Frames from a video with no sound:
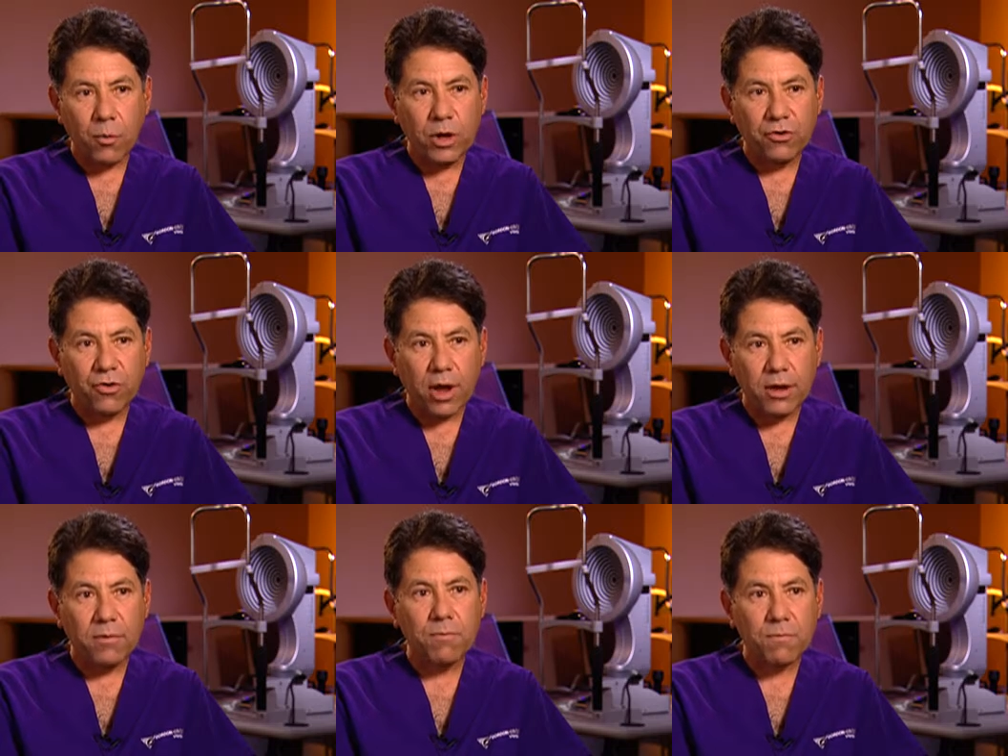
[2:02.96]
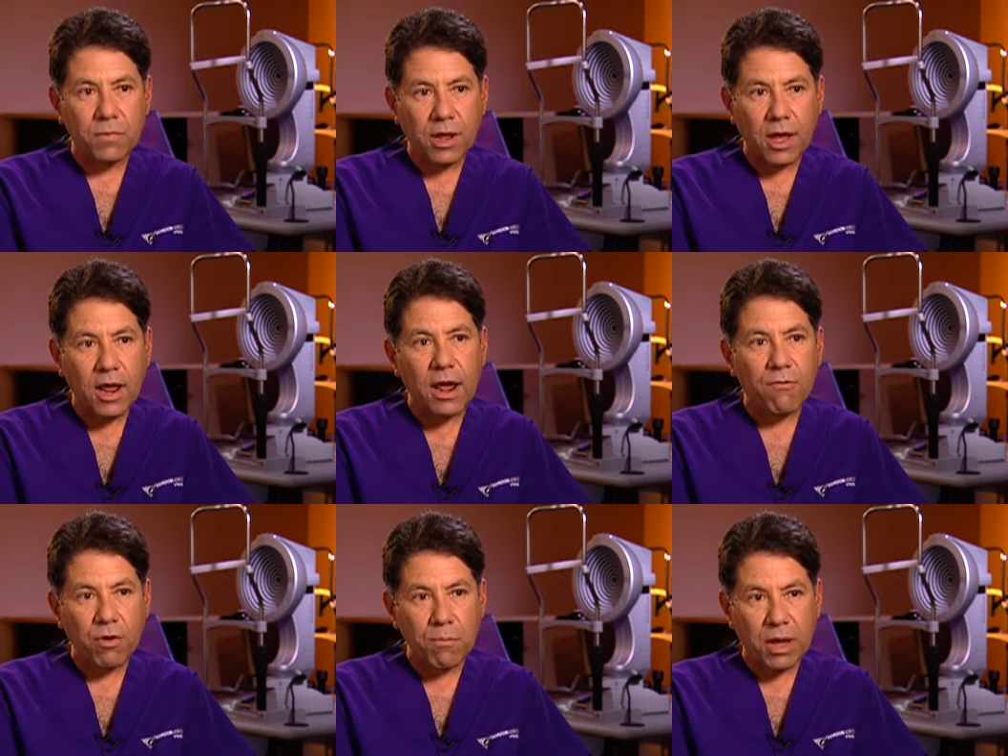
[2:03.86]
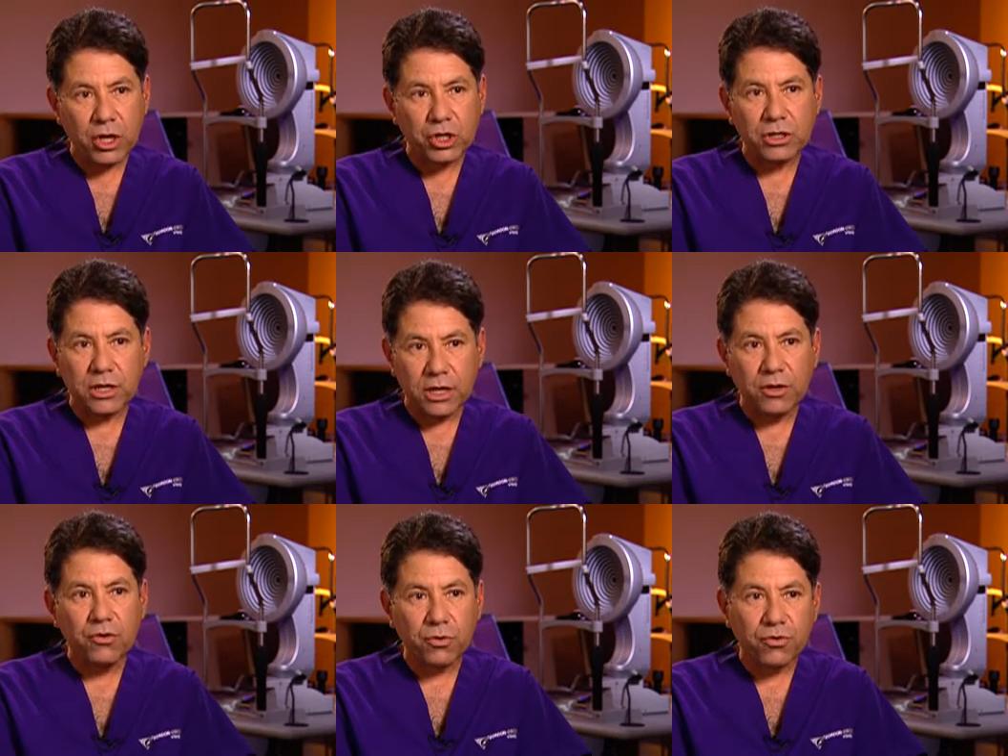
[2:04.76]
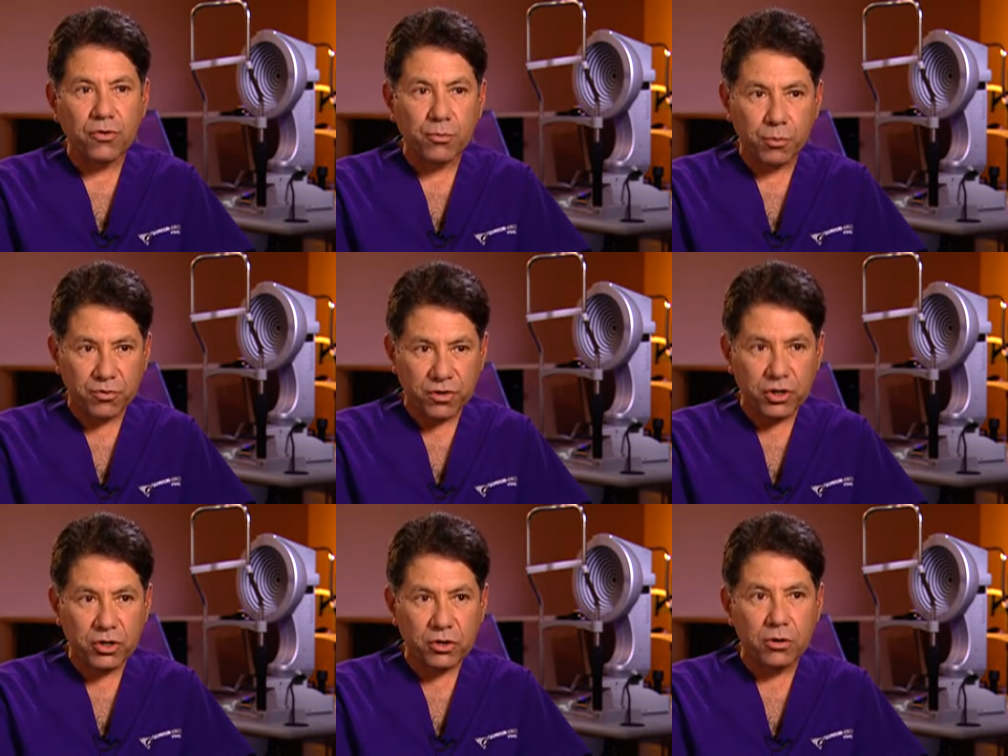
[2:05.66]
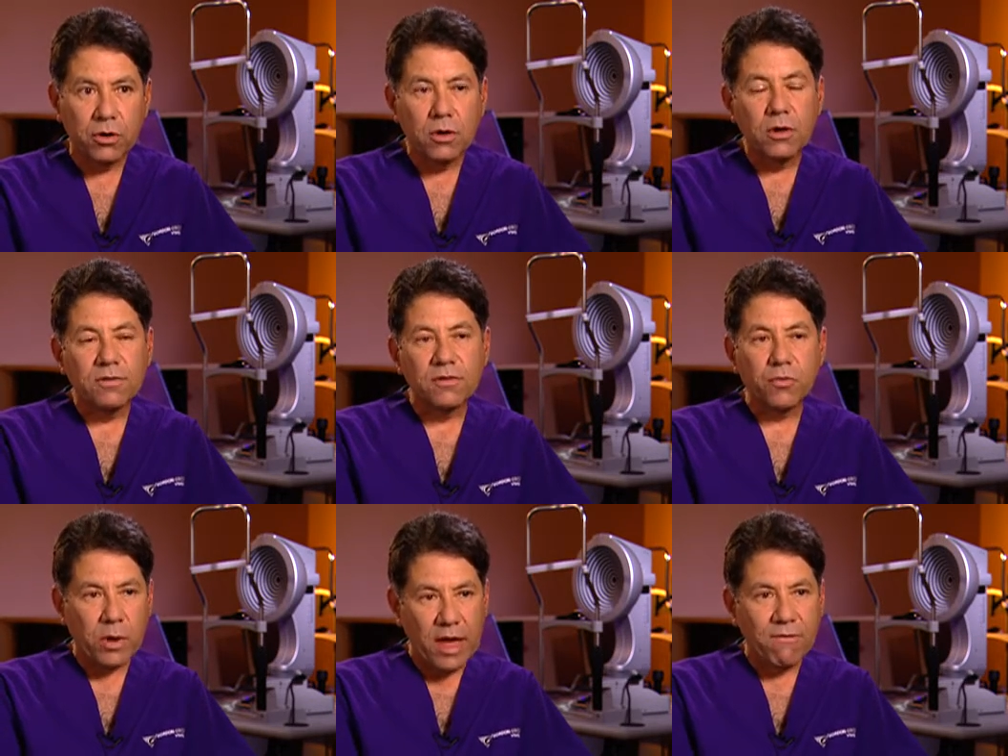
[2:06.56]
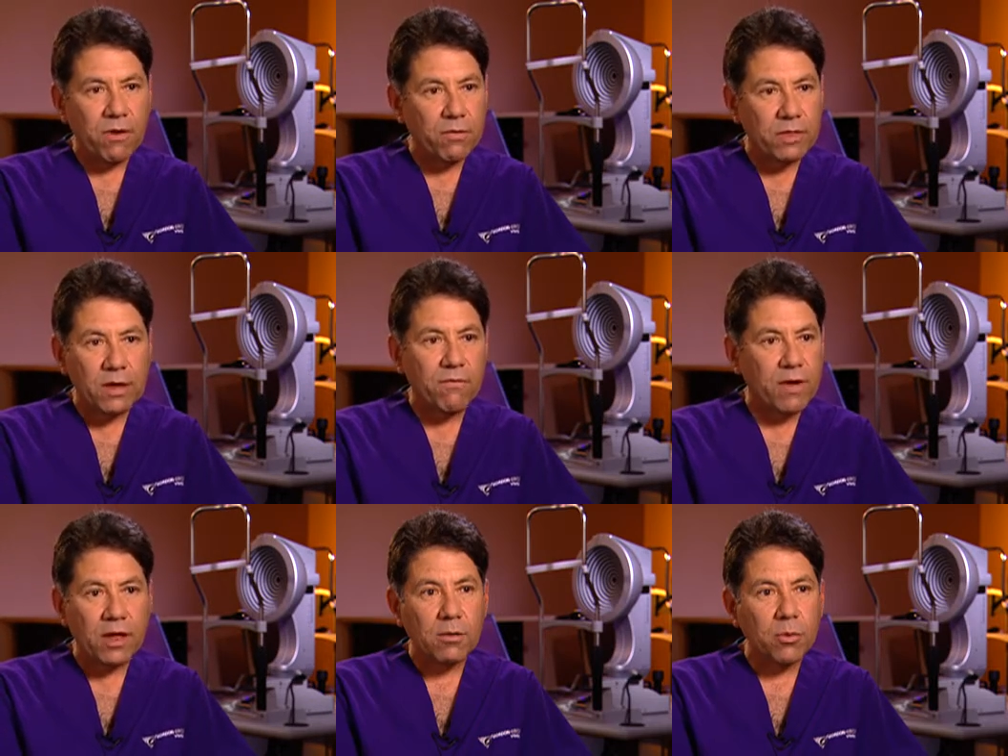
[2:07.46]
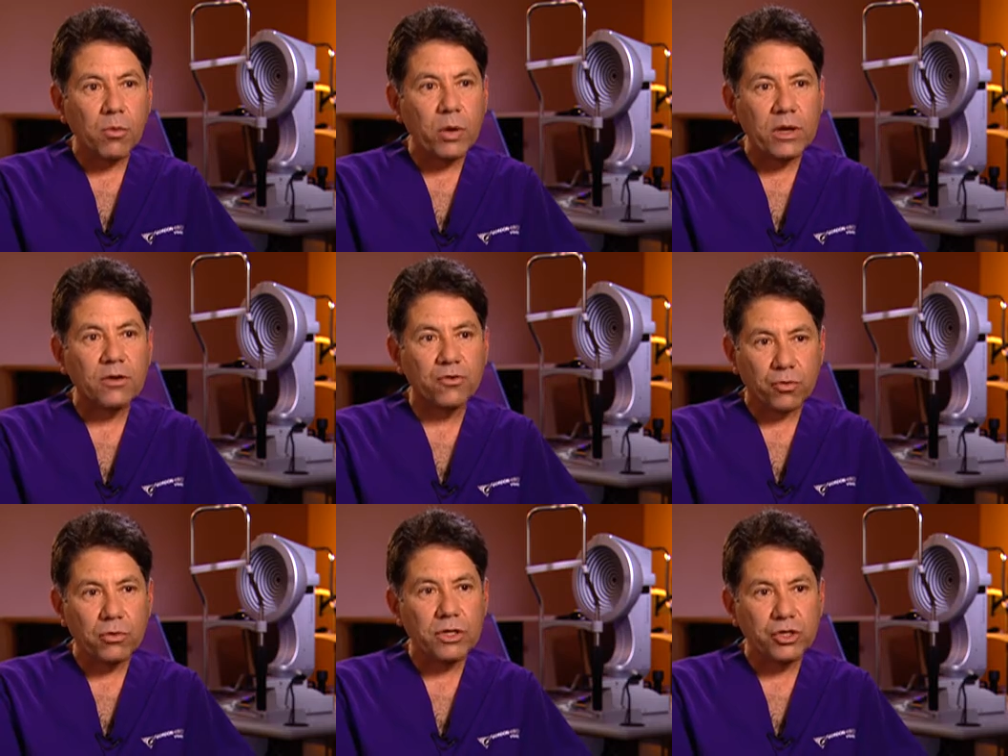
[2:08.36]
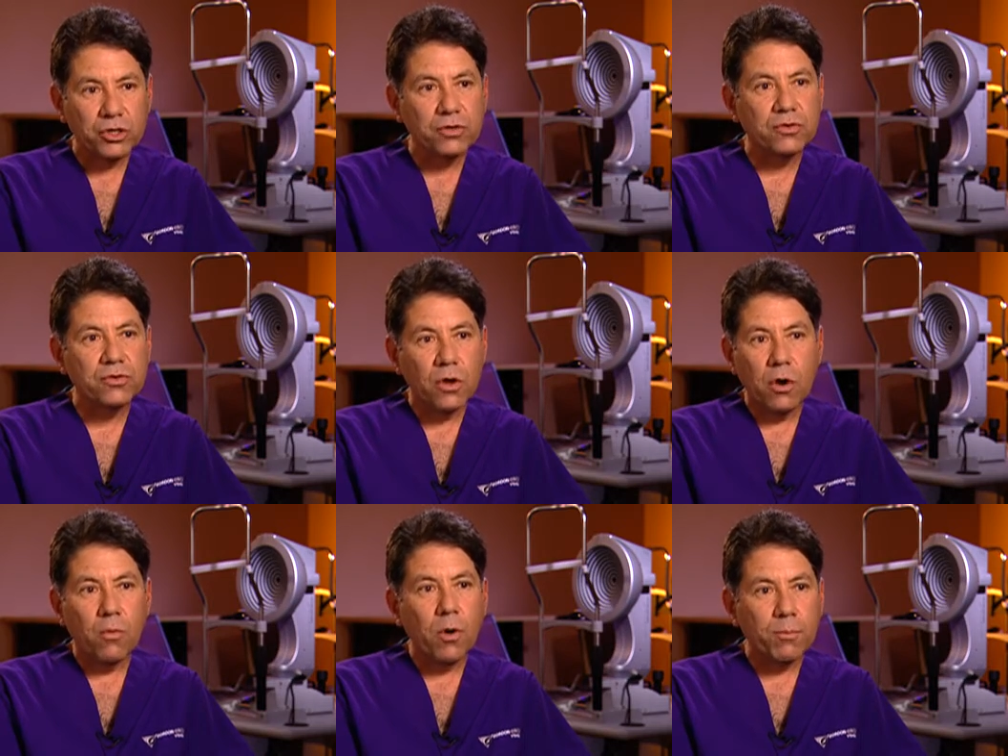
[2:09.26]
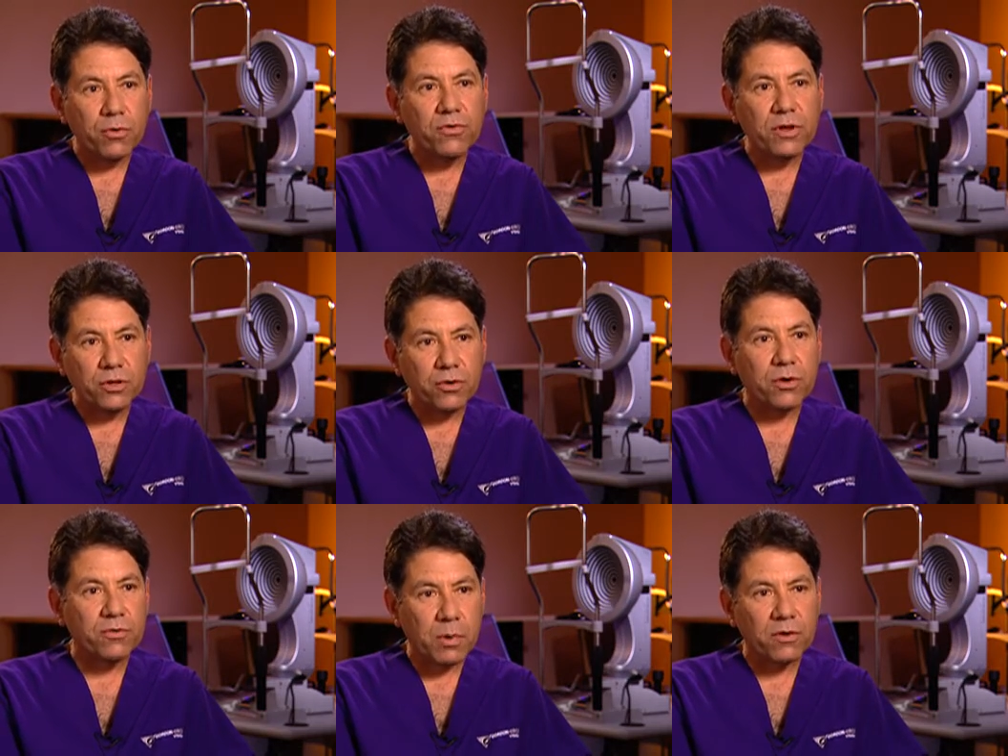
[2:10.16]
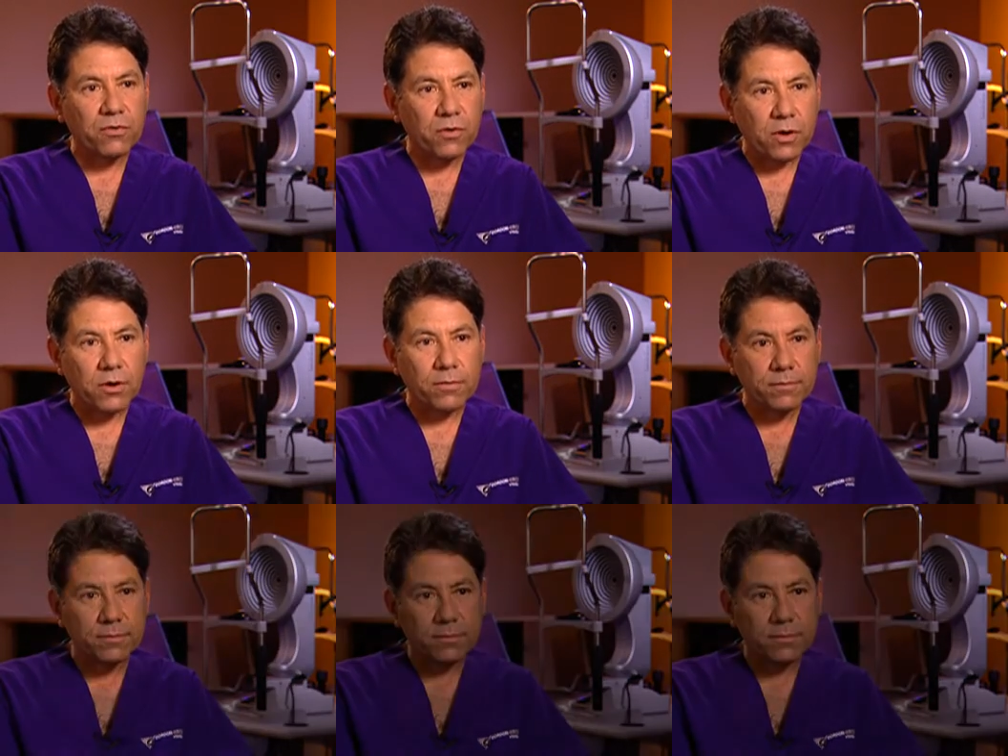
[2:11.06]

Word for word: we try to get every patient into a certain procedure. Since we have everything available, we can truly choose what procedure is best for you.